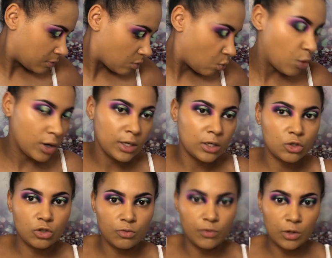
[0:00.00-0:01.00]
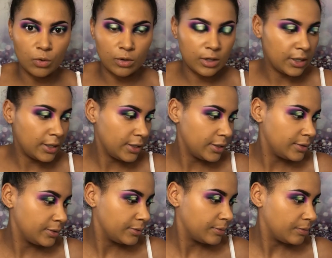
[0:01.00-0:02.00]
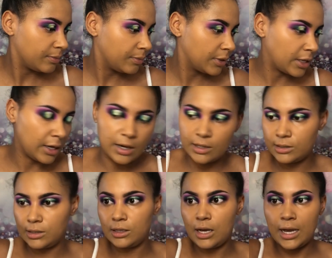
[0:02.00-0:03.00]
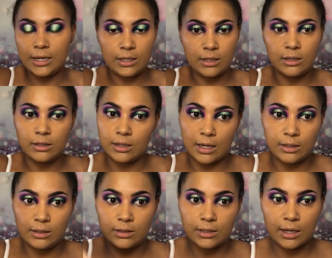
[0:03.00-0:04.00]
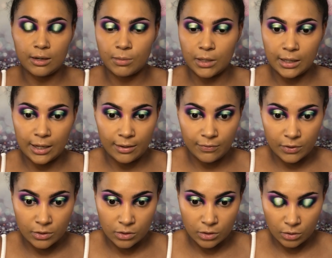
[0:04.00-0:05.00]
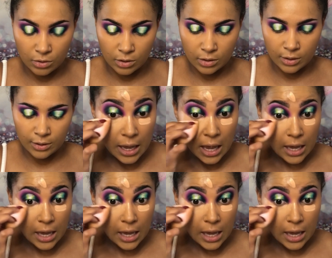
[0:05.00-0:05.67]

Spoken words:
wanting to reorder it because I need that in my life. It's so good.